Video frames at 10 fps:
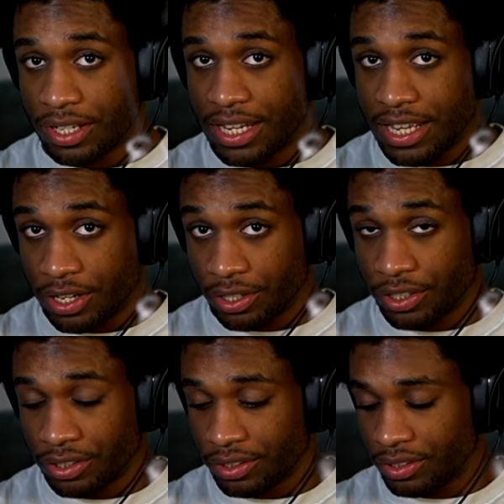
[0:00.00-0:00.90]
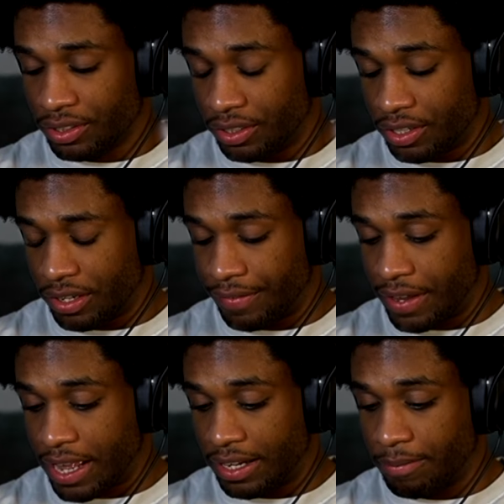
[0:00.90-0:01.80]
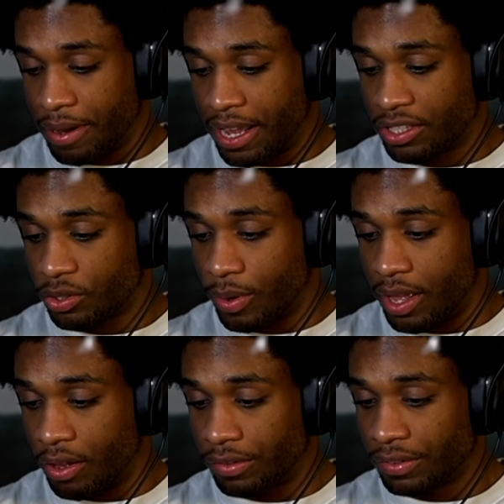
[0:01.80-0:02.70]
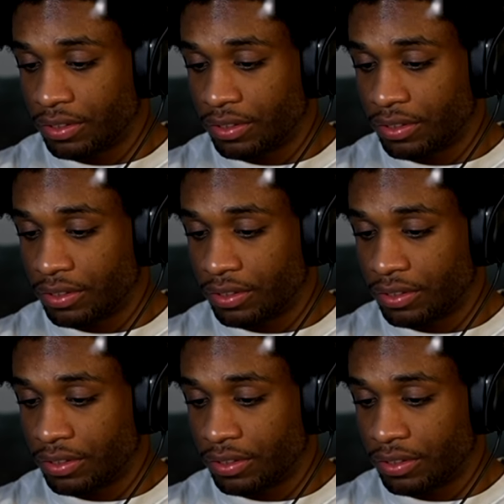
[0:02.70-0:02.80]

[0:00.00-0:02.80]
a year divided by 12.